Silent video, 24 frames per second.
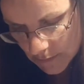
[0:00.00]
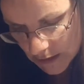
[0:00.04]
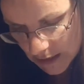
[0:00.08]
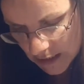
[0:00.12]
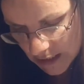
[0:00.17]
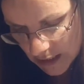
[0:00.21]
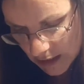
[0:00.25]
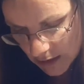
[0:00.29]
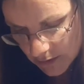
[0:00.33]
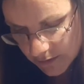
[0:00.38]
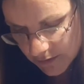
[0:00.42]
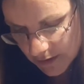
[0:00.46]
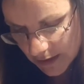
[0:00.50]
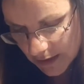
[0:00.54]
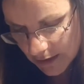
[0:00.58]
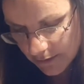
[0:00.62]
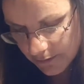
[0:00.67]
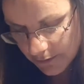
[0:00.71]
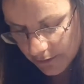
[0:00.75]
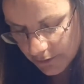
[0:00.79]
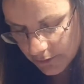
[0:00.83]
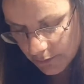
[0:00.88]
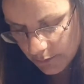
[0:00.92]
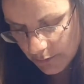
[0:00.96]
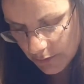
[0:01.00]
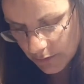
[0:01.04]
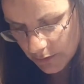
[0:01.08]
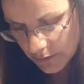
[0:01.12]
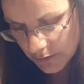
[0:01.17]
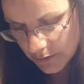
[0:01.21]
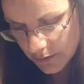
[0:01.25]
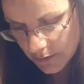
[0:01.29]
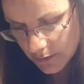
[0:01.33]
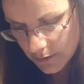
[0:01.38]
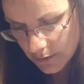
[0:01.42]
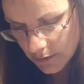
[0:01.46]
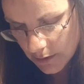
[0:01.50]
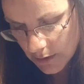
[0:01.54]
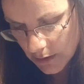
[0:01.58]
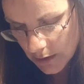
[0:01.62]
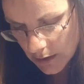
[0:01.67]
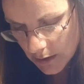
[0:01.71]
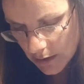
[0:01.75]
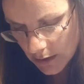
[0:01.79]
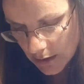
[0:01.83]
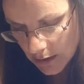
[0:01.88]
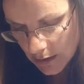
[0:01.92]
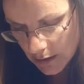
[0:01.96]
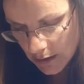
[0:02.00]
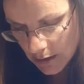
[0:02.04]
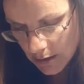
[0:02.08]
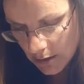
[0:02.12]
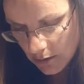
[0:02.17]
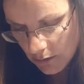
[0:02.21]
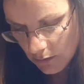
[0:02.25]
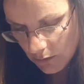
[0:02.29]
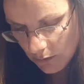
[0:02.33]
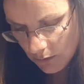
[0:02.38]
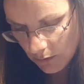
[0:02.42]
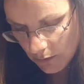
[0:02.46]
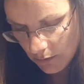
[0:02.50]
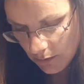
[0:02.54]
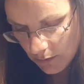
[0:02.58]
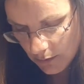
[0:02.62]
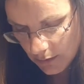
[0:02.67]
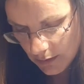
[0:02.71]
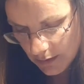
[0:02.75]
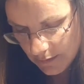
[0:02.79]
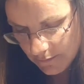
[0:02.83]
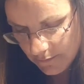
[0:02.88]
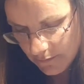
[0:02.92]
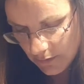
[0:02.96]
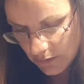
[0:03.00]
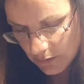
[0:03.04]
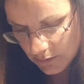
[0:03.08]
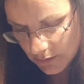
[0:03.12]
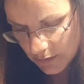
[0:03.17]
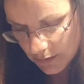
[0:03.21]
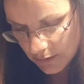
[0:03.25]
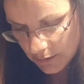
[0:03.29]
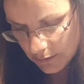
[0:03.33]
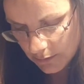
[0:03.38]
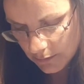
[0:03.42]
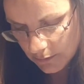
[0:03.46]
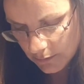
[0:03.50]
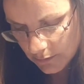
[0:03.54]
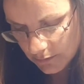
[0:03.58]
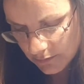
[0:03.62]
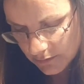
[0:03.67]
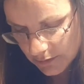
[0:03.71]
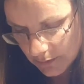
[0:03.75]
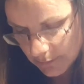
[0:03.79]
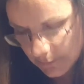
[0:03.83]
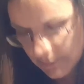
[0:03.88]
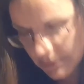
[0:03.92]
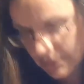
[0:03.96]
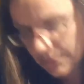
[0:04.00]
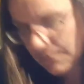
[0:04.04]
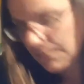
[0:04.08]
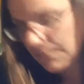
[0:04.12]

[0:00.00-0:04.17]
it's like a Thunderbird or a Vulcan or something.